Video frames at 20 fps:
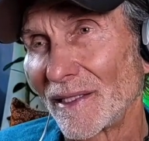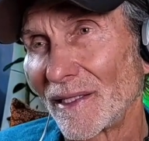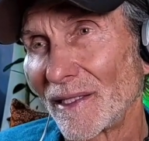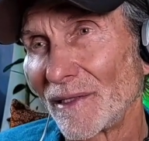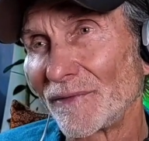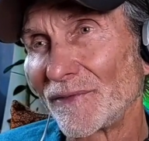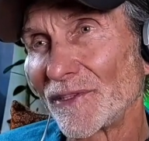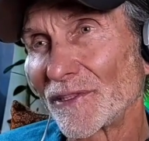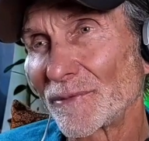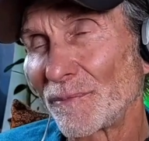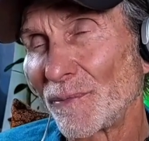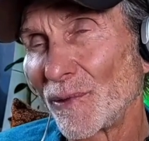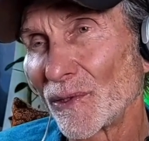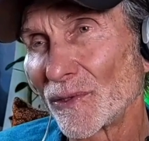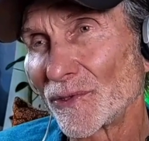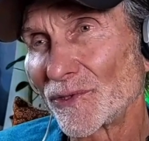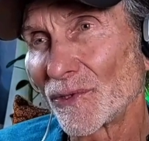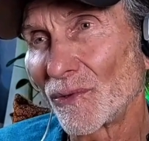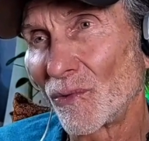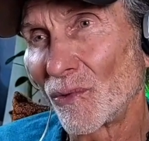of the
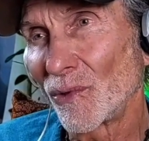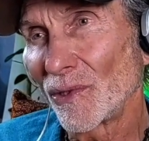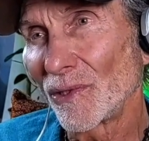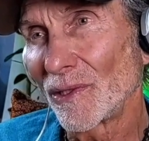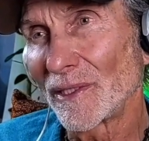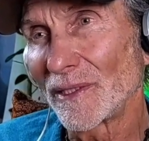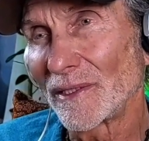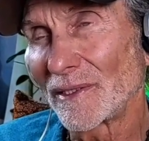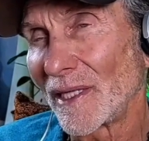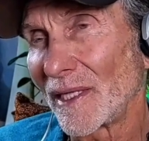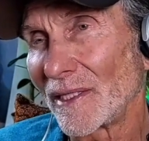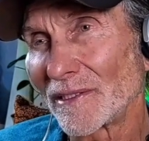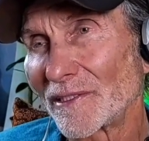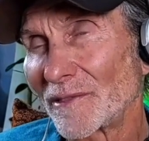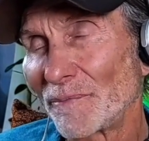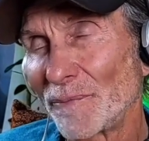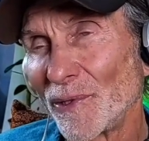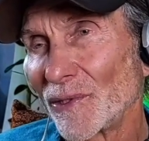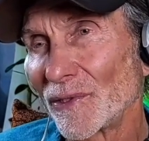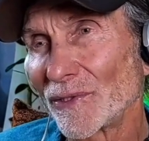spiritual world and
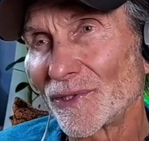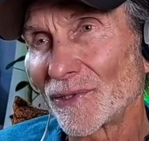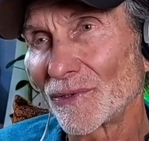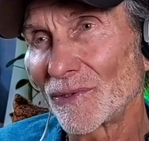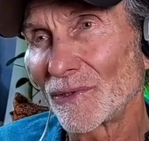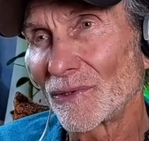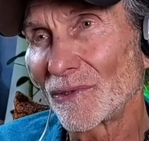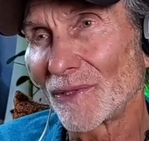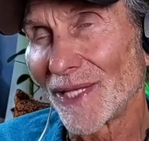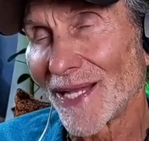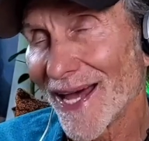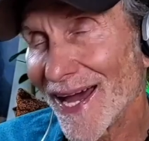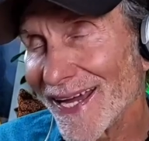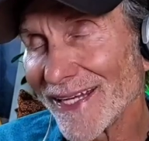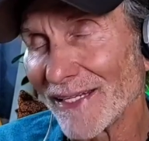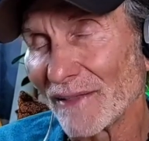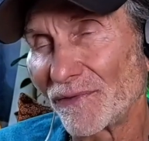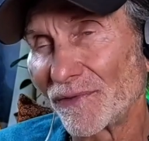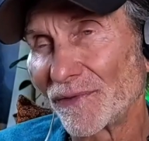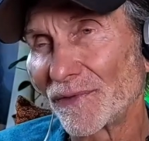spiritual
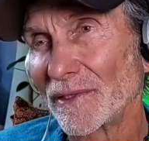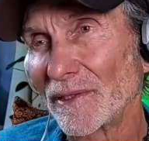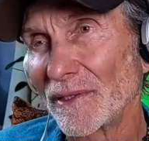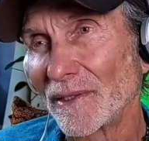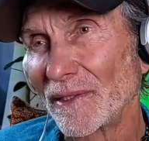life.